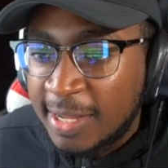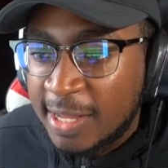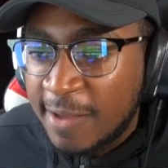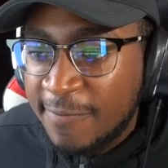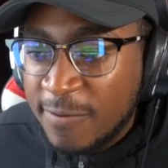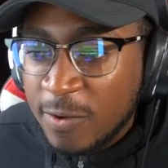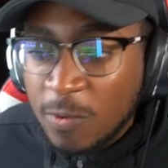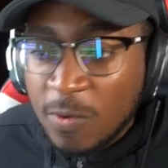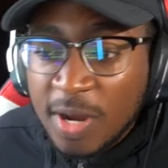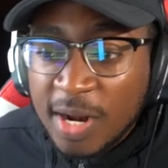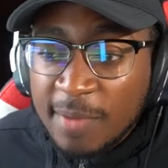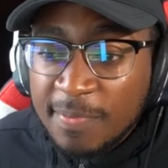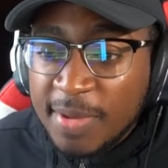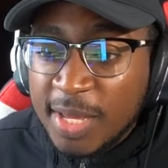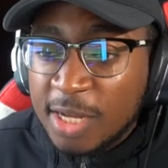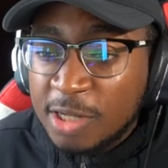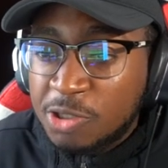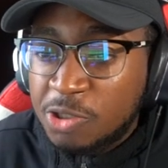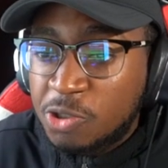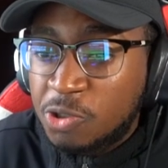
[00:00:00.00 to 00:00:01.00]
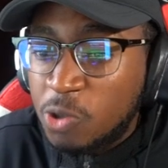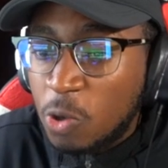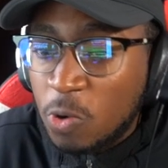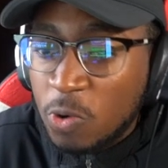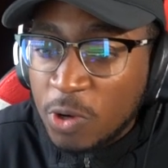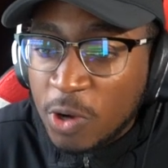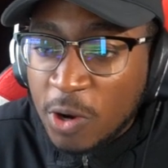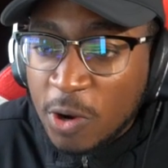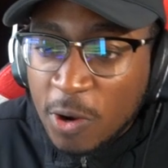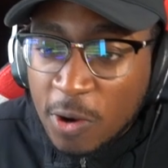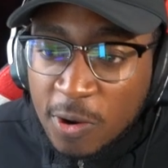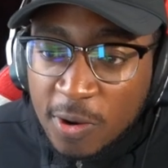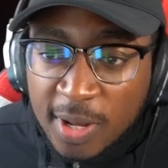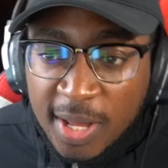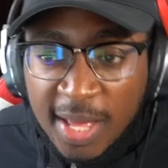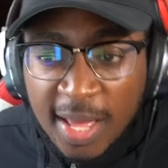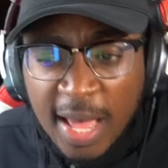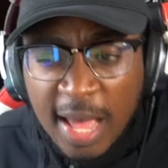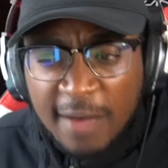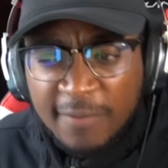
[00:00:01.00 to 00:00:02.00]
If you want to be a shooter,
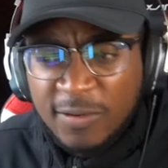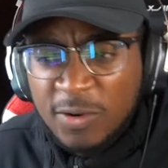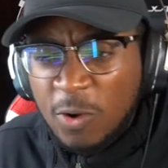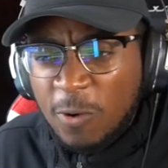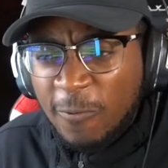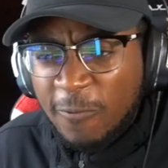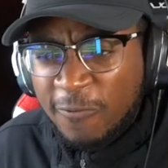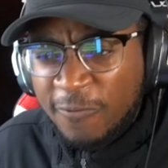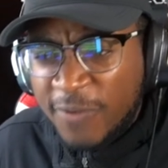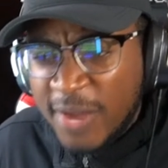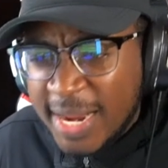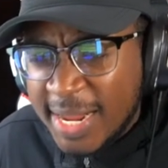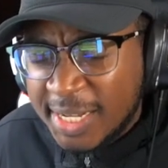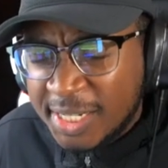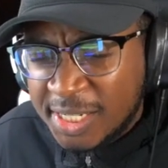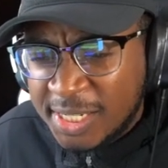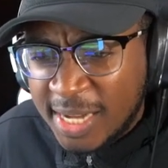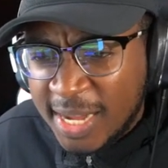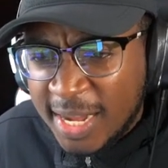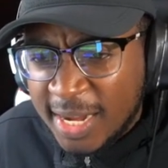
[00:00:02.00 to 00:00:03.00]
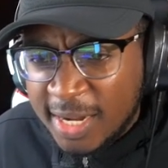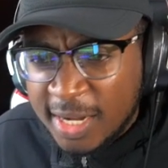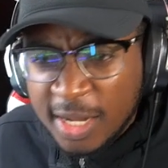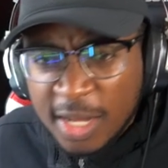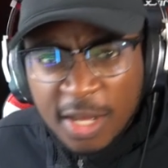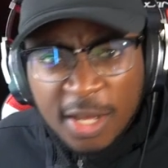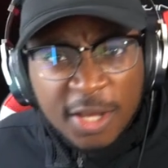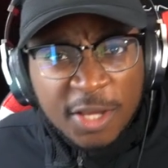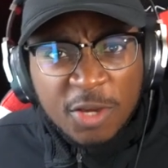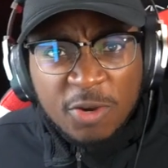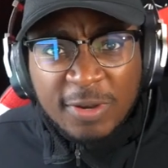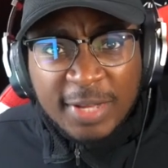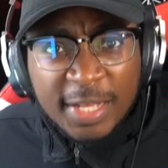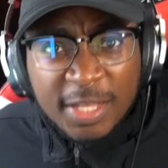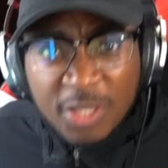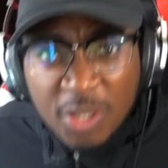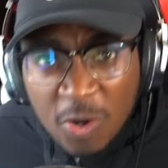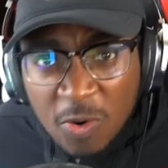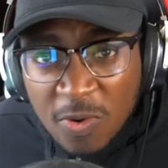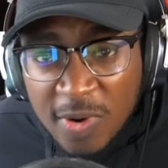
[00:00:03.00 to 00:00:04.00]
have no finishing, you
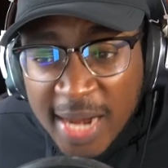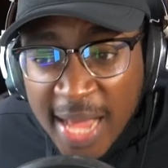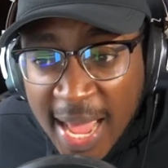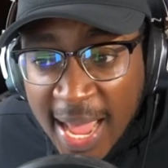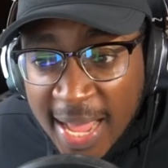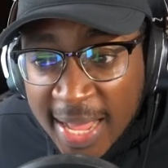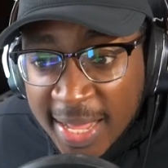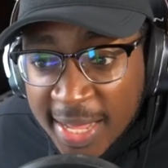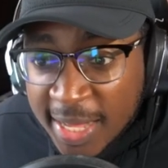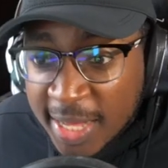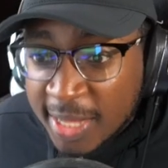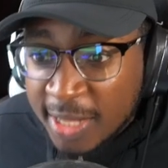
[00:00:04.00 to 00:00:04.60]
can do that.